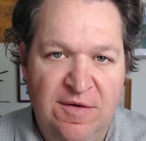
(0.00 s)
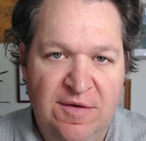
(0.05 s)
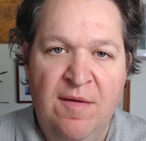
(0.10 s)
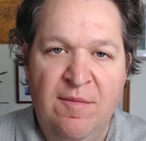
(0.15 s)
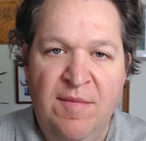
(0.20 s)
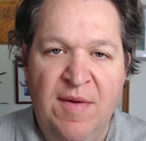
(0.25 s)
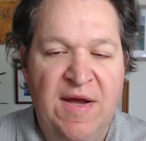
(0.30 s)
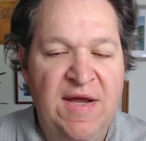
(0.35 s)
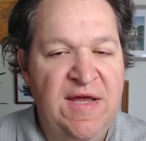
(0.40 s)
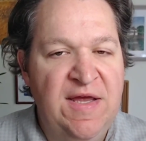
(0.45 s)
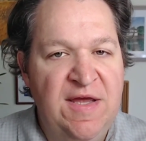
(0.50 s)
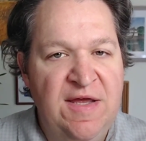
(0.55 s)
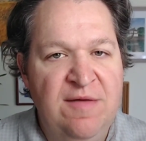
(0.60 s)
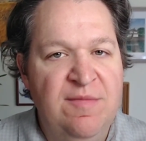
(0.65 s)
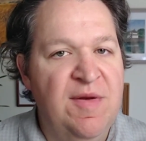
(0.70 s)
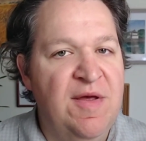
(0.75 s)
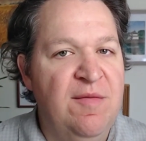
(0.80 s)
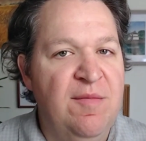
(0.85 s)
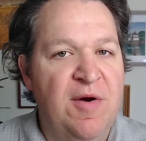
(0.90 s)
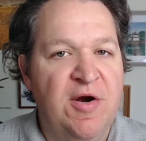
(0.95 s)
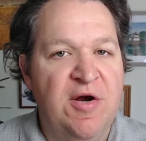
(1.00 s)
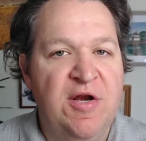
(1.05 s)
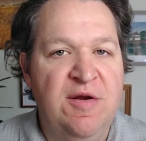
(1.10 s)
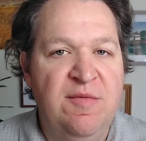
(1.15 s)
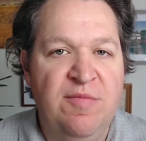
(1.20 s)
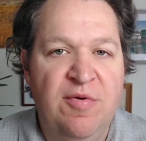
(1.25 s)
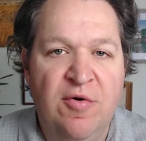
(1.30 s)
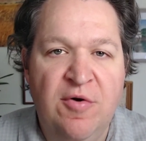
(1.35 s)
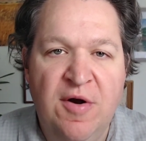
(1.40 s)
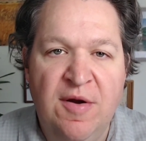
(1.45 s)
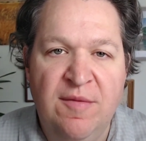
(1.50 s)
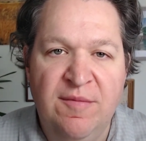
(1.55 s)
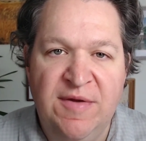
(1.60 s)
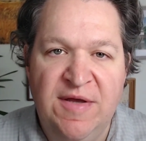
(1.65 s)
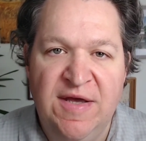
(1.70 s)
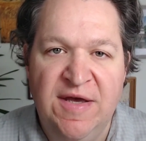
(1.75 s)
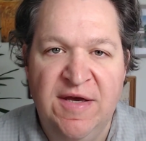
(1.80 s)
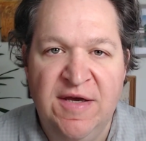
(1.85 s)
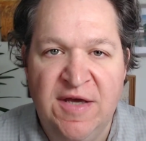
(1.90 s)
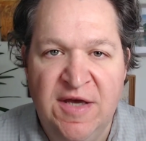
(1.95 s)
My email marketing program
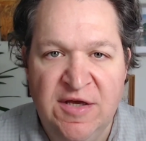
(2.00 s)
kit